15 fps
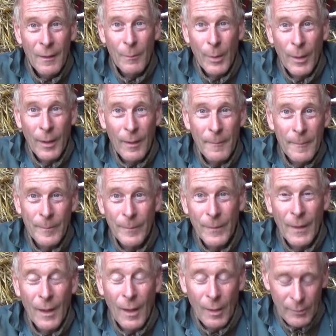But
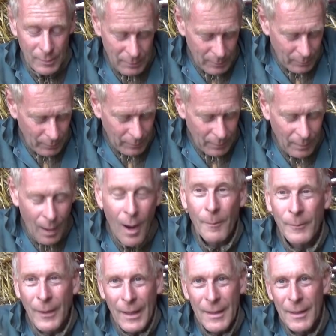I just sort of
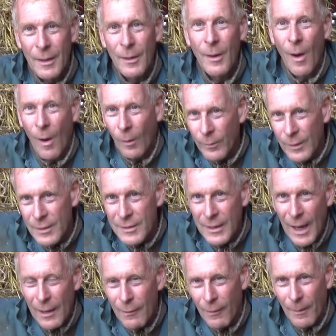update you on the
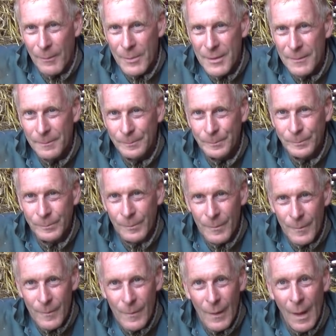Skellerups
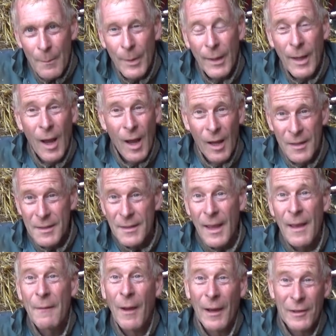because
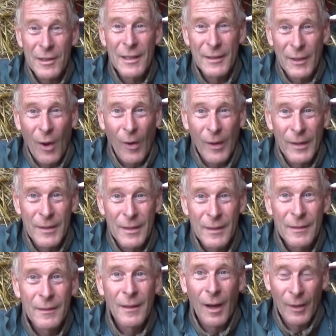they've actually died.
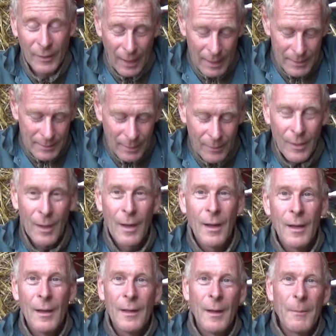Okay, so
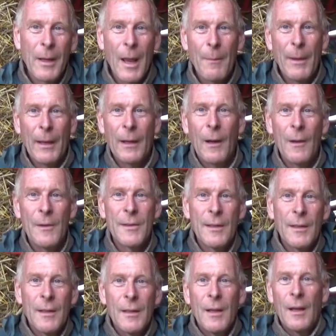let me get a bit
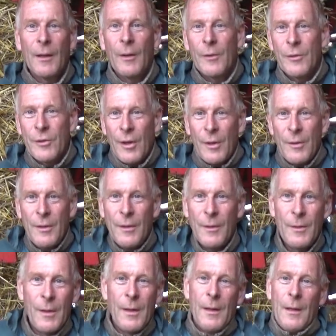closer and I'll show
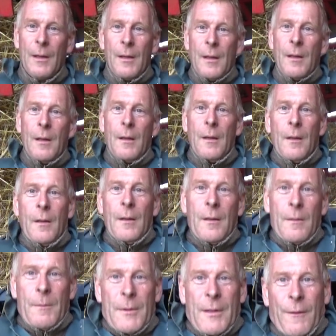you.
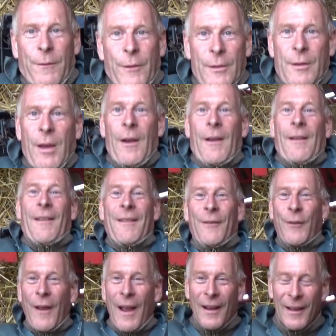First, in
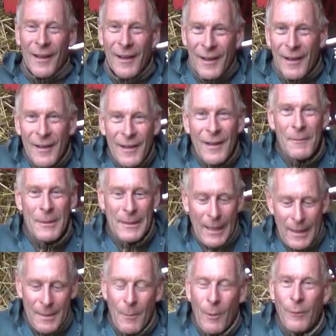fact, let me
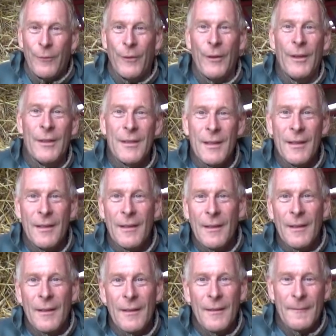take them off first.
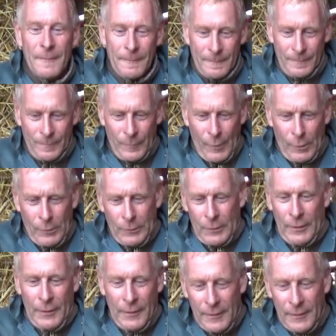Ugh.